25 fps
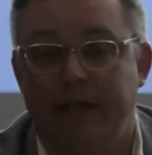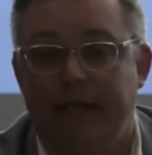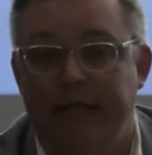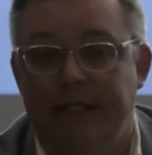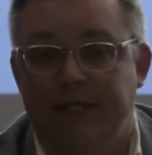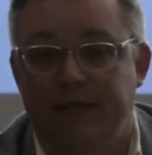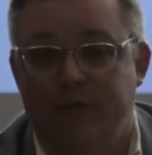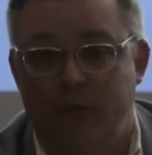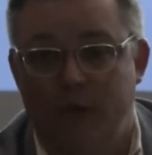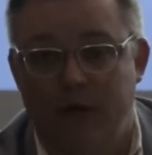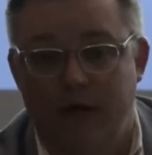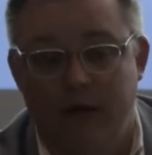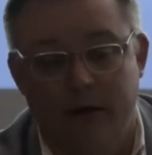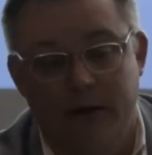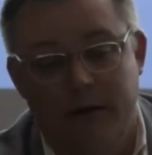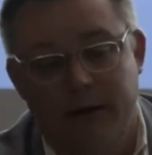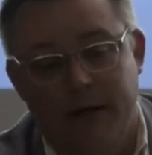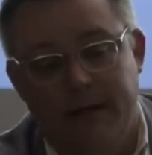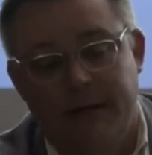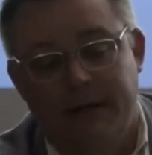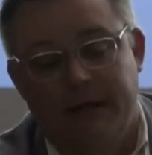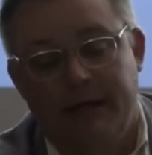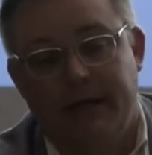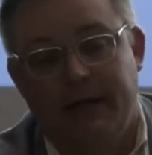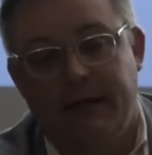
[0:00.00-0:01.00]
and that's where
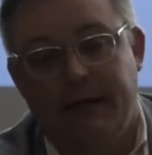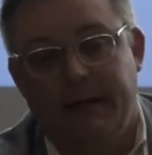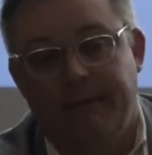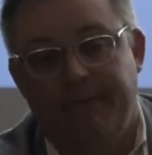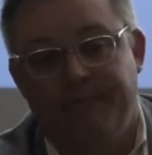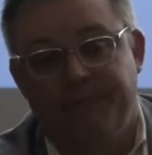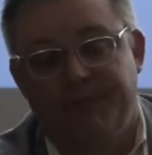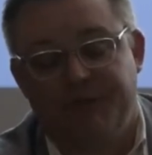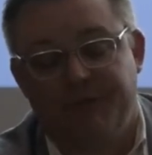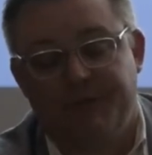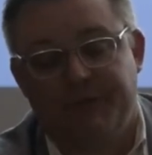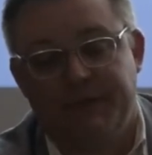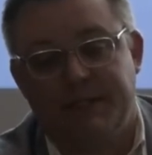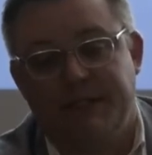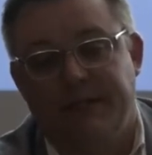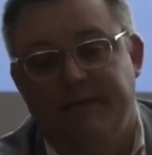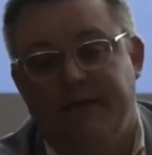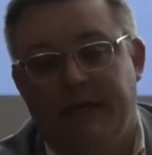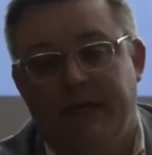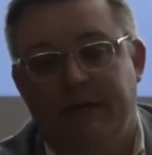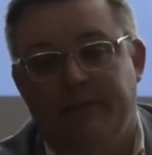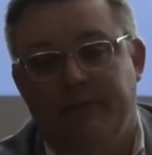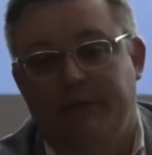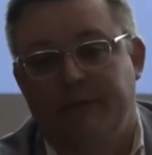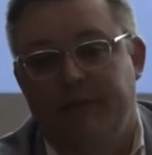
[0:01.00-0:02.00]

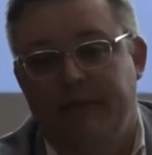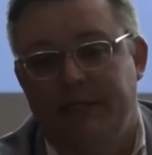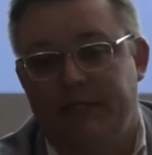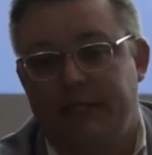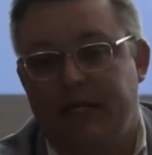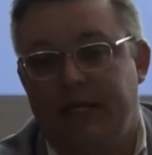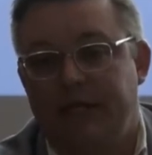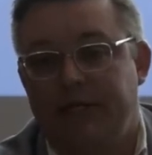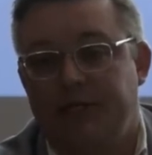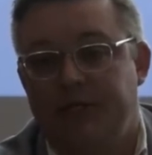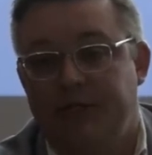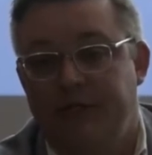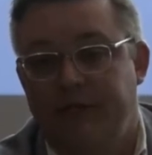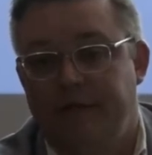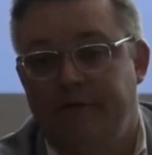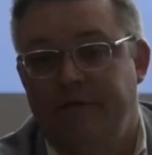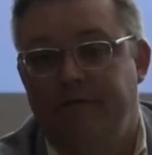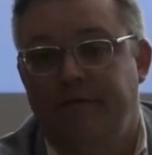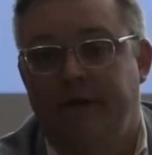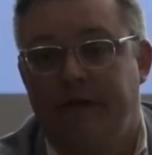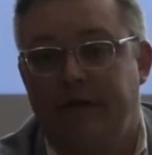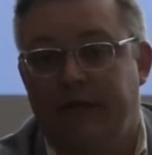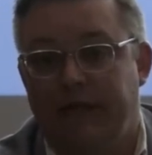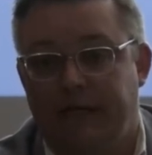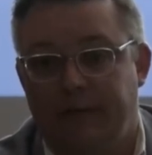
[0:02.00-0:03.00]
specific implementation and
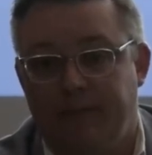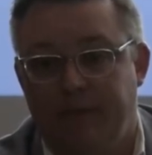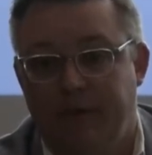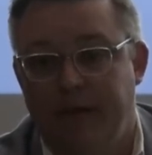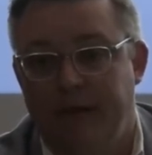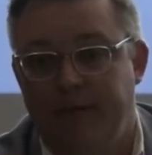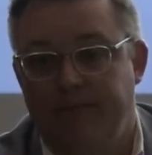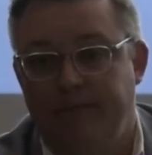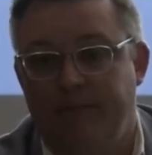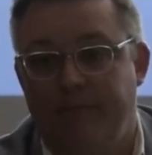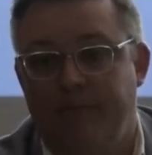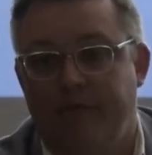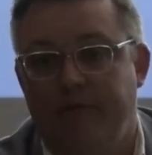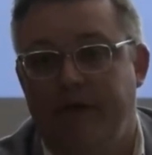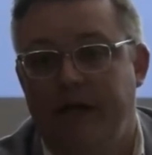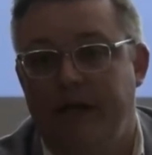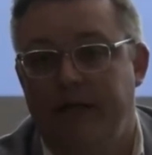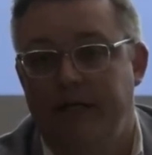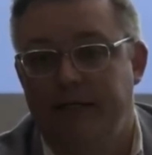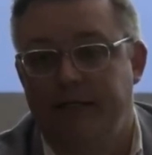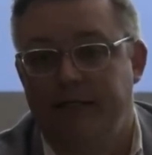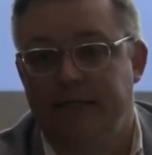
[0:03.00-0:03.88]
funding can be provided